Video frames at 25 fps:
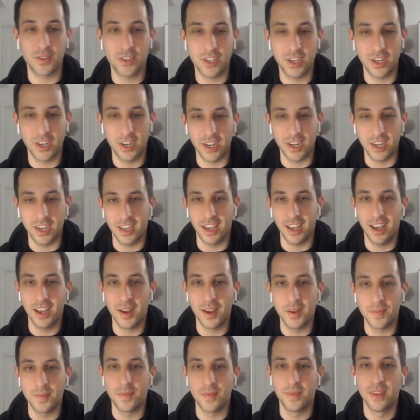sharing.
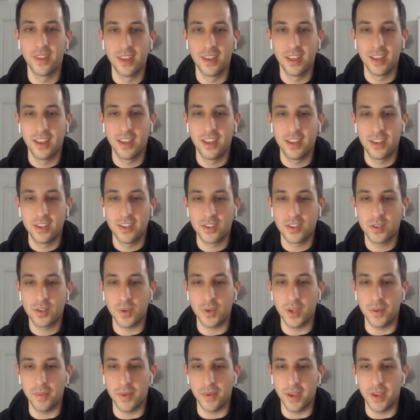Um,
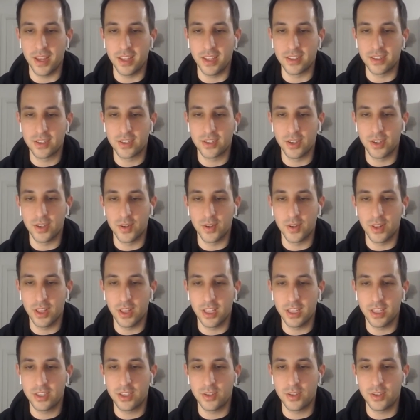sweet, man. So
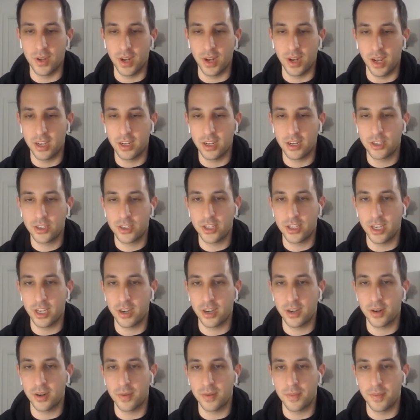let's do it. I'm going to
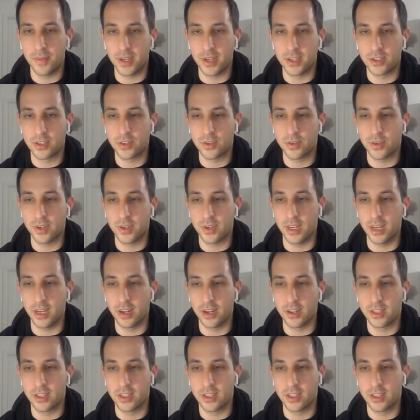share my screen here.